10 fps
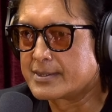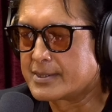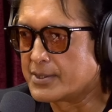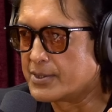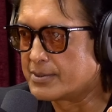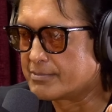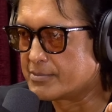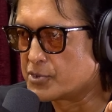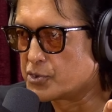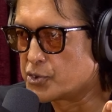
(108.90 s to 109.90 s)
the
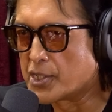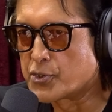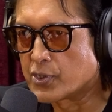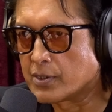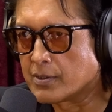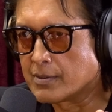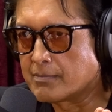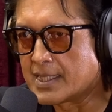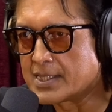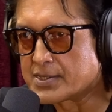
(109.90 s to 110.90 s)
general
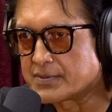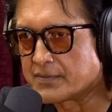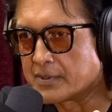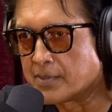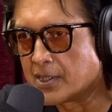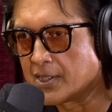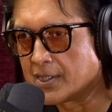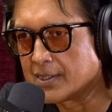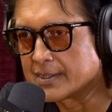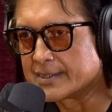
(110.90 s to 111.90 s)
mass of
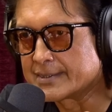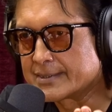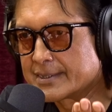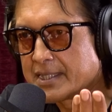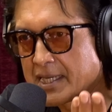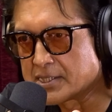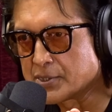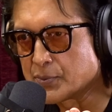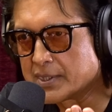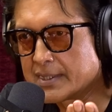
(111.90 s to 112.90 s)
Nepal and connecting with